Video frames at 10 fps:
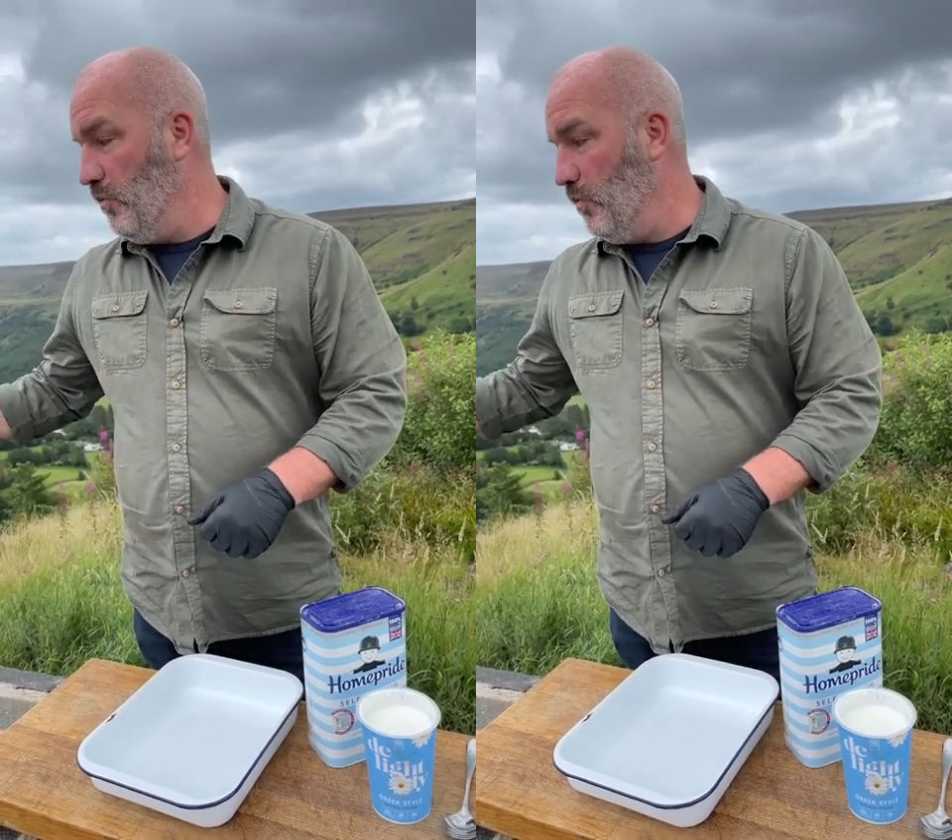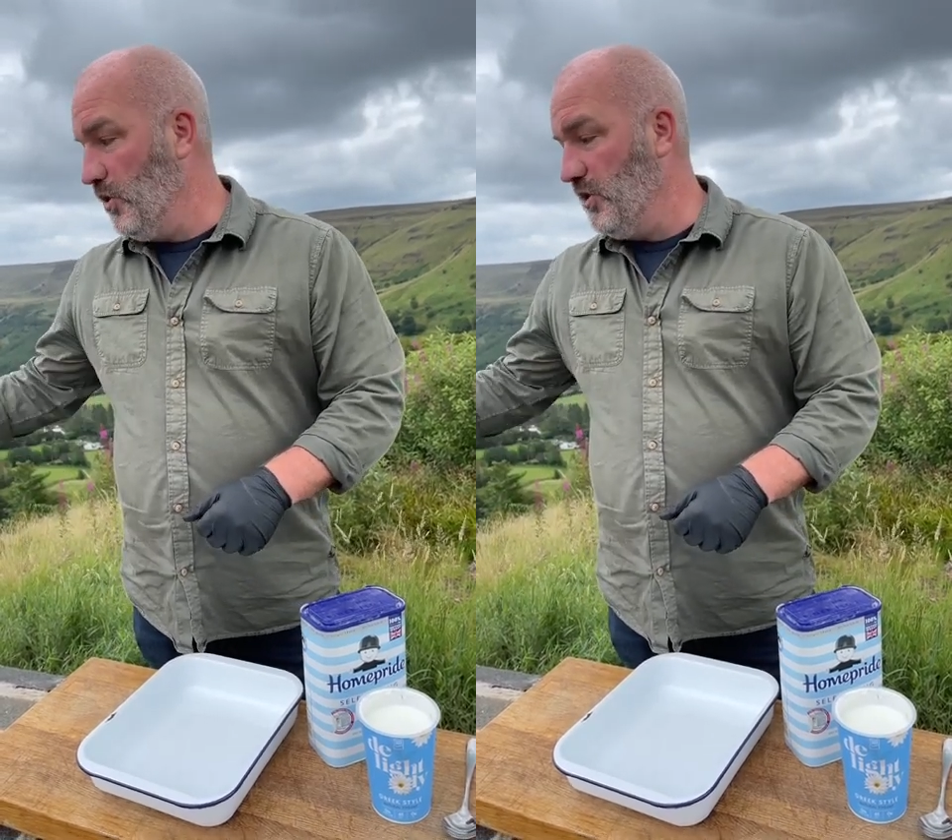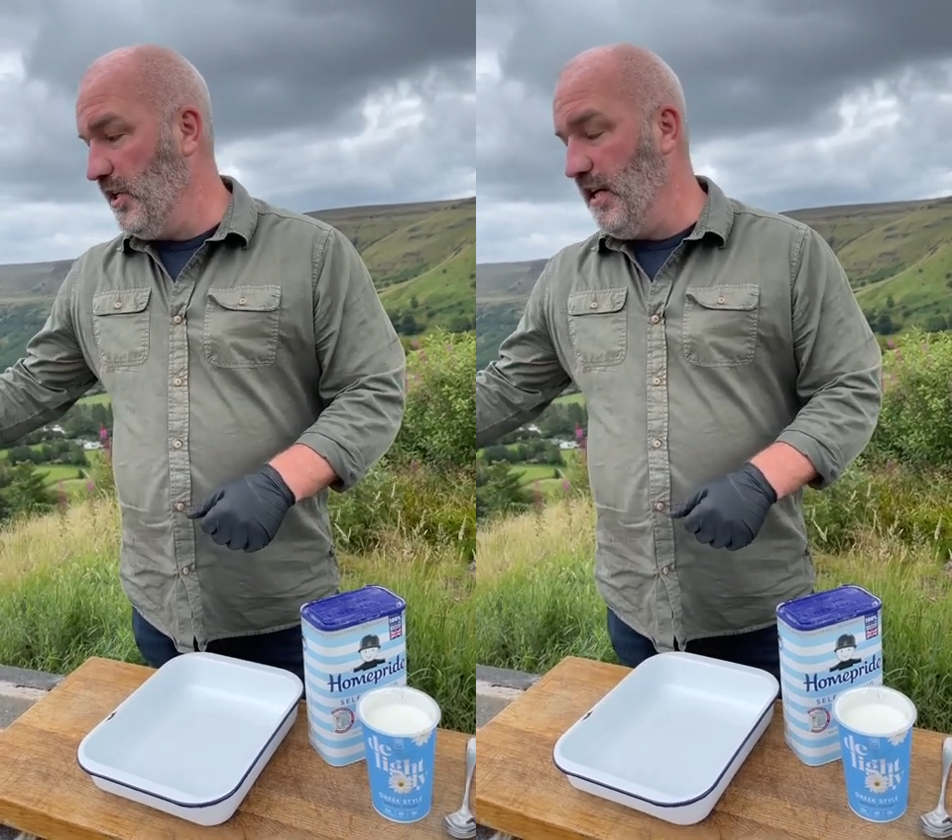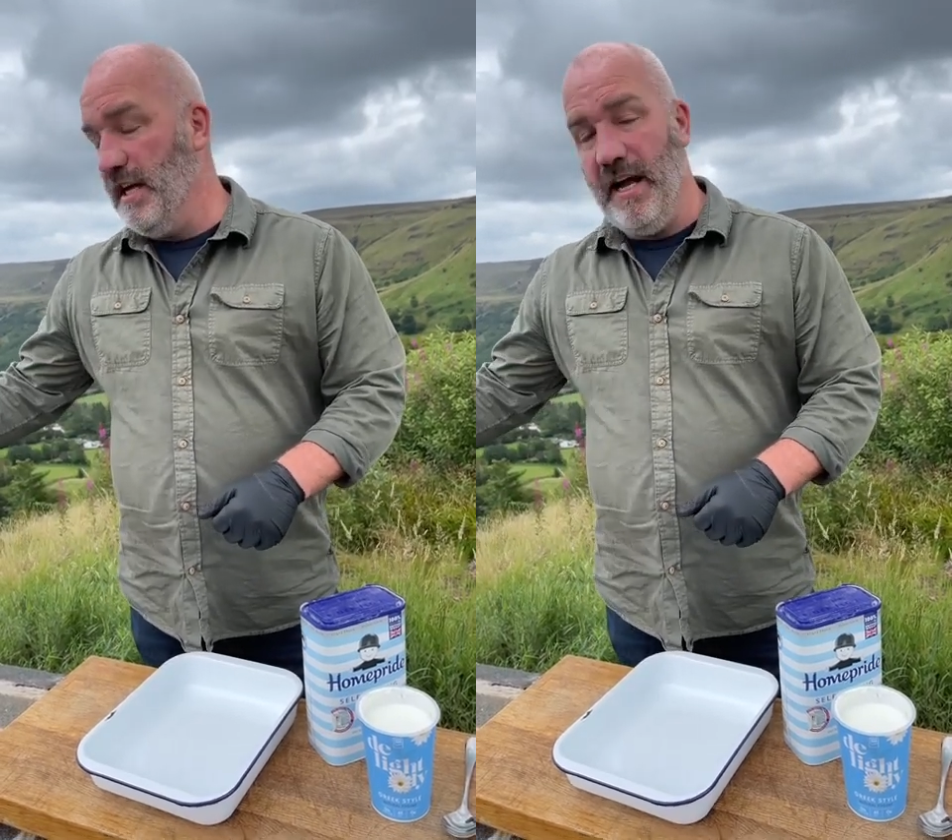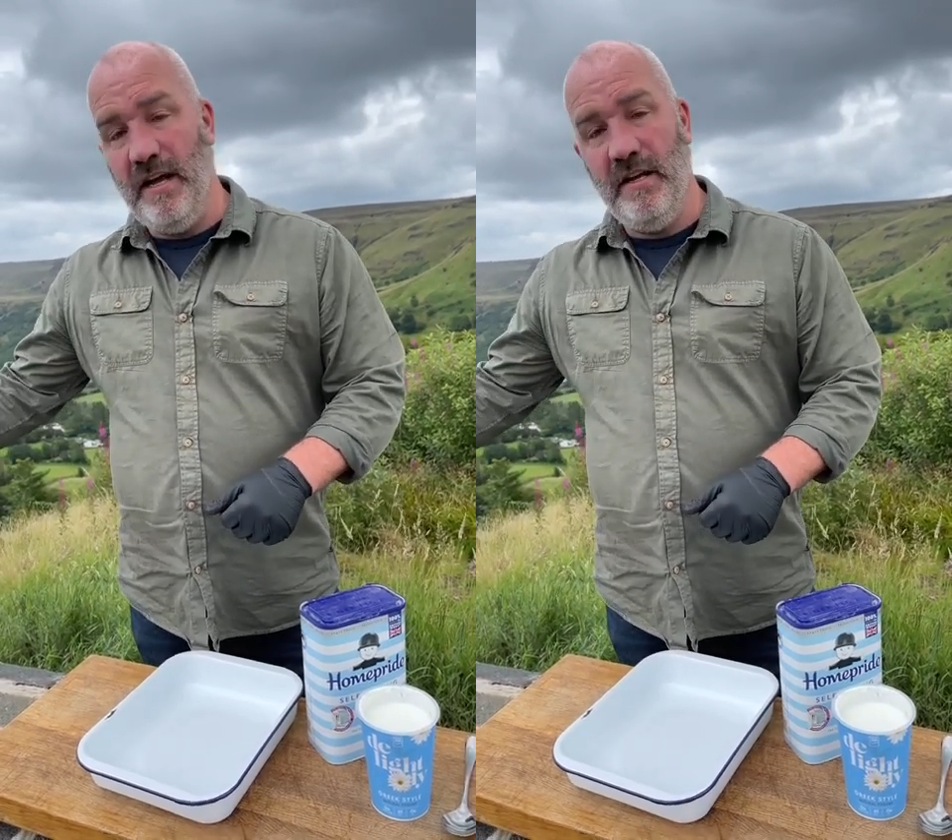Once
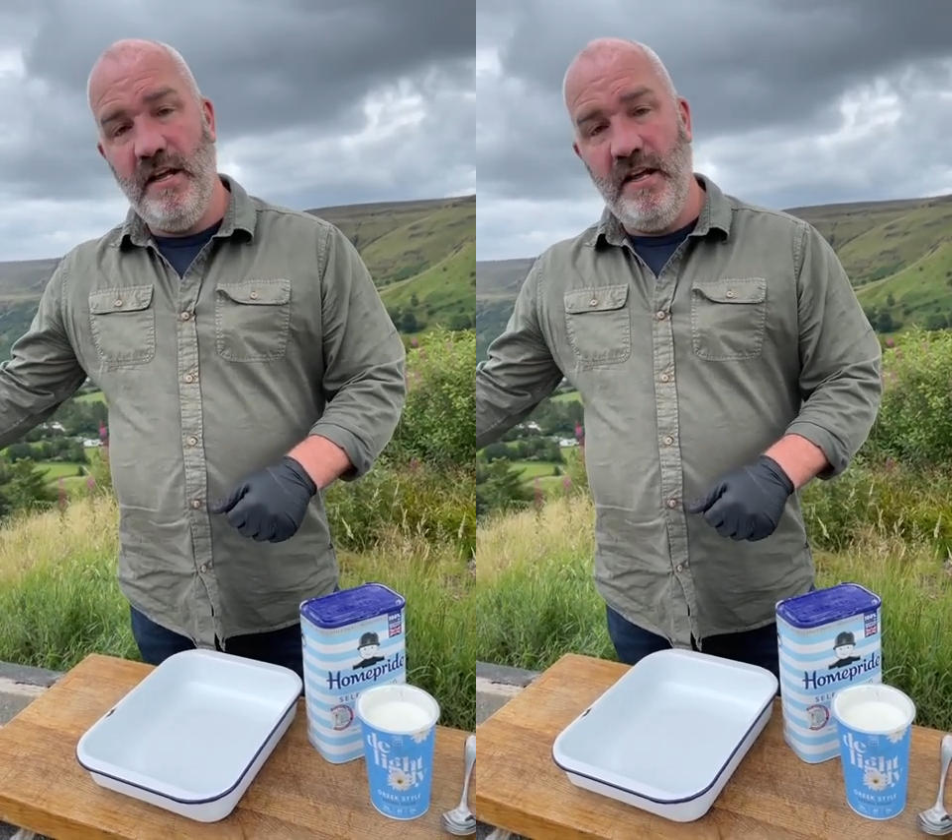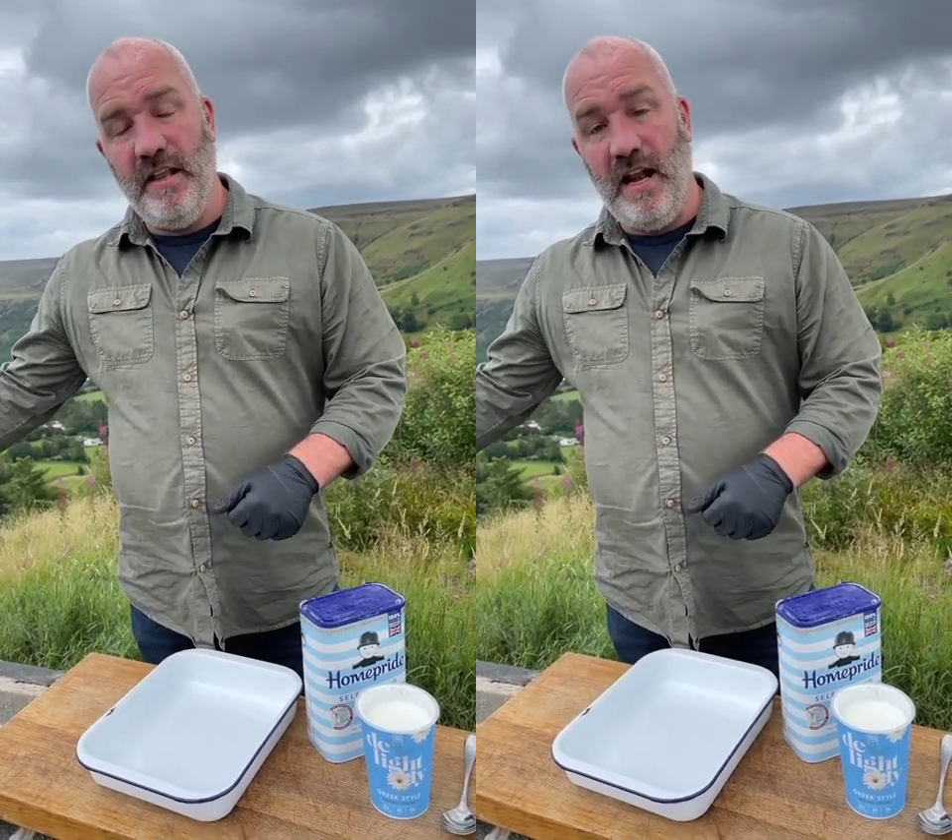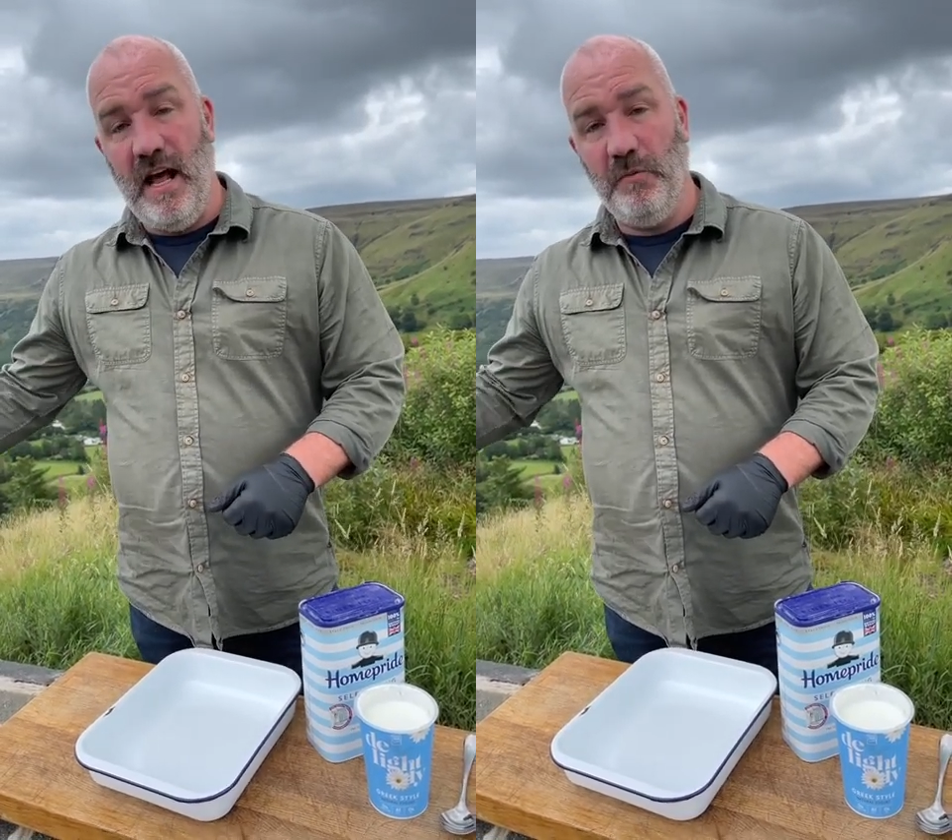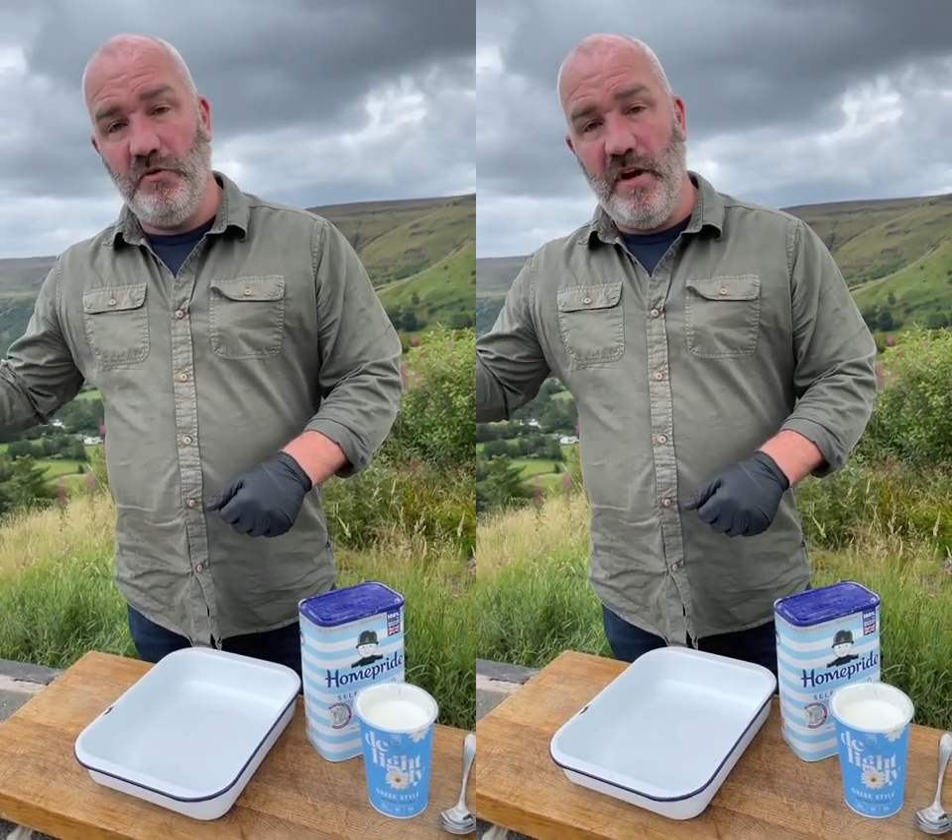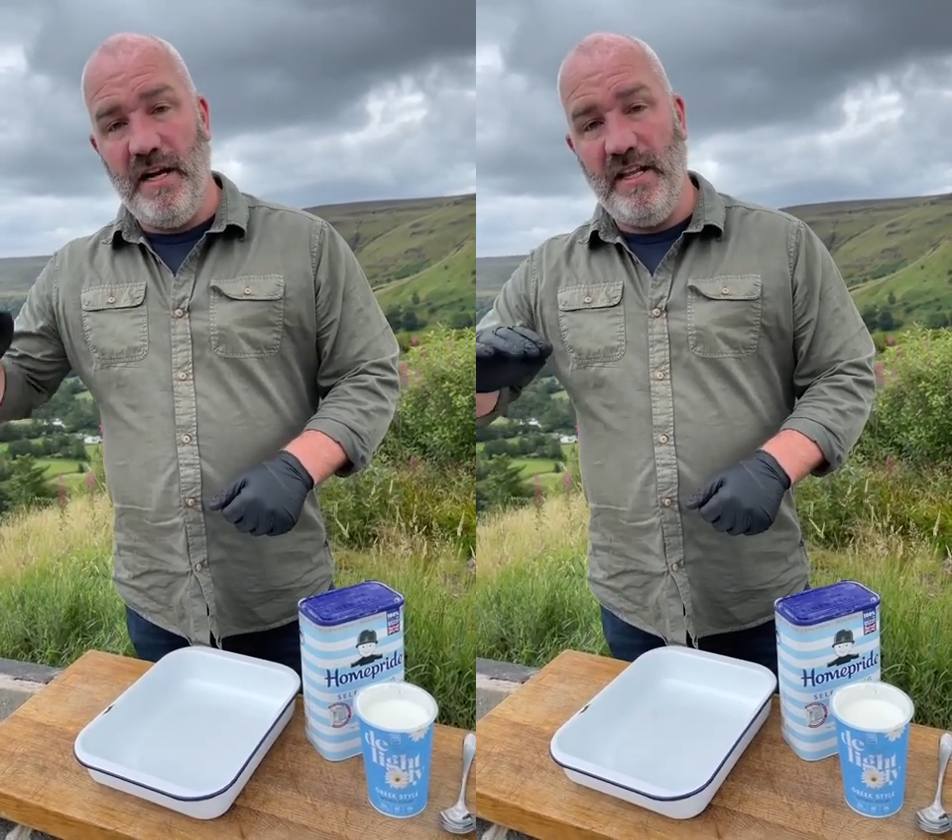the lamb's ready,